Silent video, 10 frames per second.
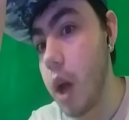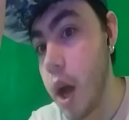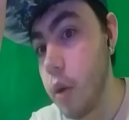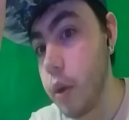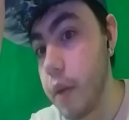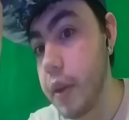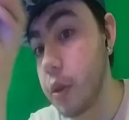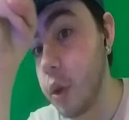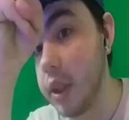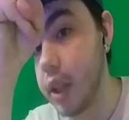I'll give it
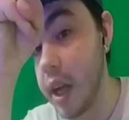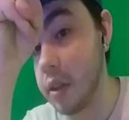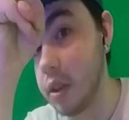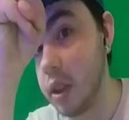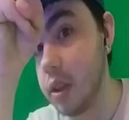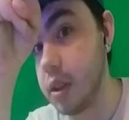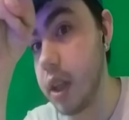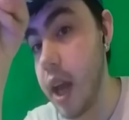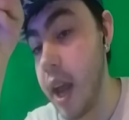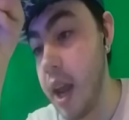three chances
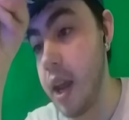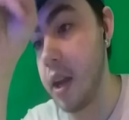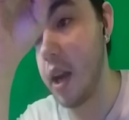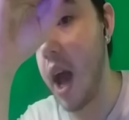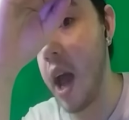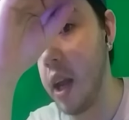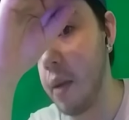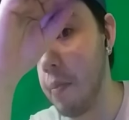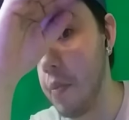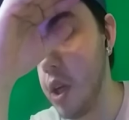and I
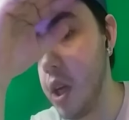am